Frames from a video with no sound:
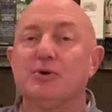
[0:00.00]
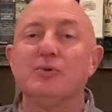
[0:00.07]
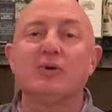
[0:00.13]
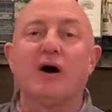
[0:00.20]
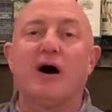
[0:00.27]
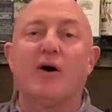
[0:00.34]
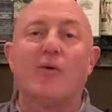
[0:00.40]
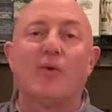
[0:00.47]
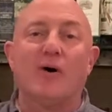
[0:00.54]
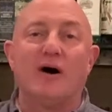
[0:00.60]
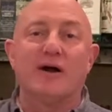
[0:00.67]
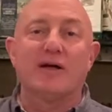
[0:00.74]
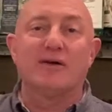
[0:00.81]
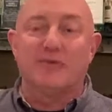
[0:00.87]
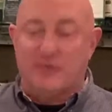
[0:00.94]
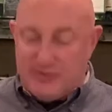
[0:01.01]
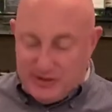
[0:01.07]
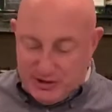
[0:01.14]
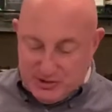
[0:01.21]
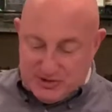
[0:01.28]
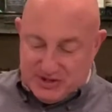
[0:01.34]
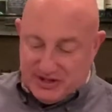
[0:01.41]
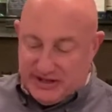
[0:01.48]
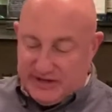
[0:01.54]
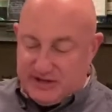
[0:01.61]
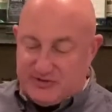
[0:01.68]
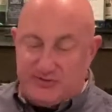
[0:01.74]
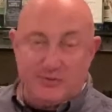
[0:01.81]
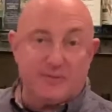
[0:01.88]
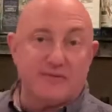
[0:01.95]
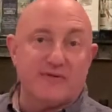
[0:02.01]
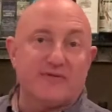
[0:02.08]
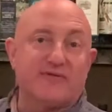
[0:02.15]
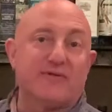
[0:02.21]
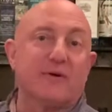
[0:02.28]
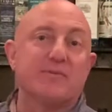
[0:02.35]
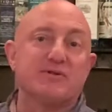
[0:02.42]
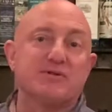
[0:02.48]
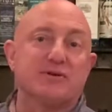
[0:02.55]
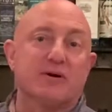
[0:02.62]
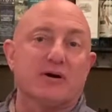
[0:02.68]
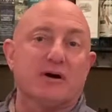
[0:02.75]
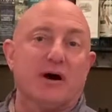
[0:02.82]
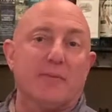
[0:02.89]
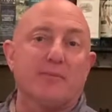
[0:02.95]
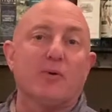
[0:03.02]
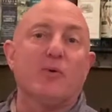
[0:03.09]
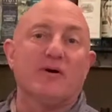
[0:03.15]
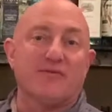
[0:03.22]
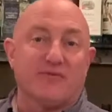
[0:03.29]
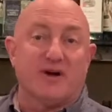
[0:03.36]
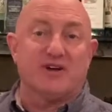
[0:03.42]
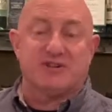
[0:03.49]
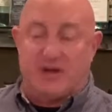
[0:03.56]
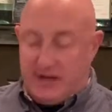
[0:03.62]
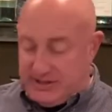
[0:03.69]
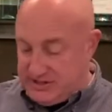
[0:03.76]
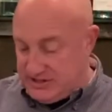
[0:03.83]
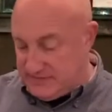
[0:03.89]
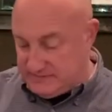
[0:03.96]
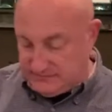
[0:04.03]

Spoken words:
not want to reuse the ice from the stir cup. You want fresh ice.